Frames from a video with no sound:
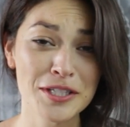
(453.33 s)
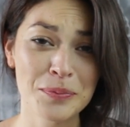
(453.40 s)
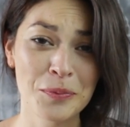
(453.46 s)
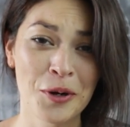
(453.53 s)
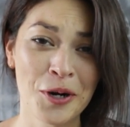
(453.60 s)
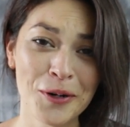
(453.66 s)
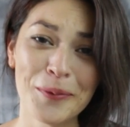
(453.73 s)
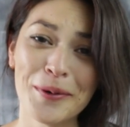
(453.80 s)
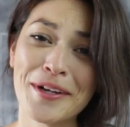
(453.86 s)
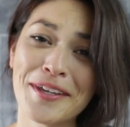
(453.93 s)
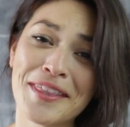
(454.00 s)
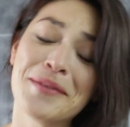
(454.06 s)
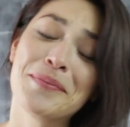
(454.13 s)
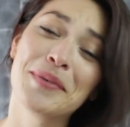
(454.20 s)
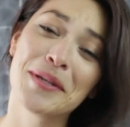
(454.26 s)
It's more
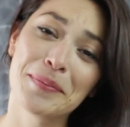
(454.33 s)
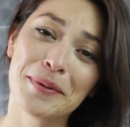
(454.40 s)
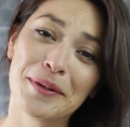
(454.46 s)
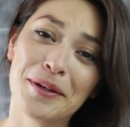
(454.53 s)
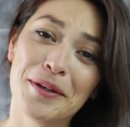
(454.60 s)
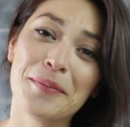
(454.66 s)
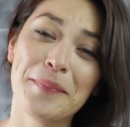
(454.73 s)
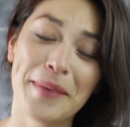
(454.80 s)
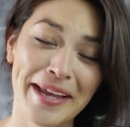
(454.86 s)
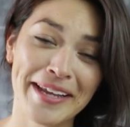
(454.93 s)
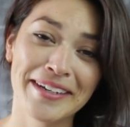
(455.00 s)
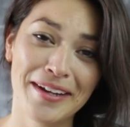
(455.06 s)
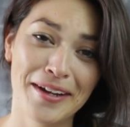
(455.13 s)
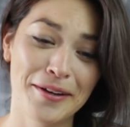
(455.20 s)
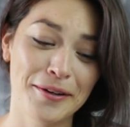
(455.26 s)
work than people
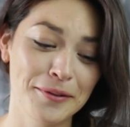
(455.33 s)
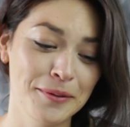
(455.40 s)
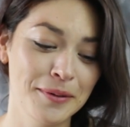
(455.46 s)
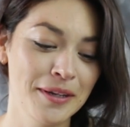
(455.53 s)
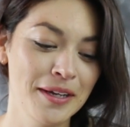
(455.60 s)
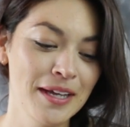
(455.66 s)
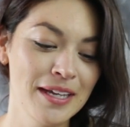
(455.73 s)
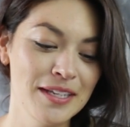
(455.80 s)
might know.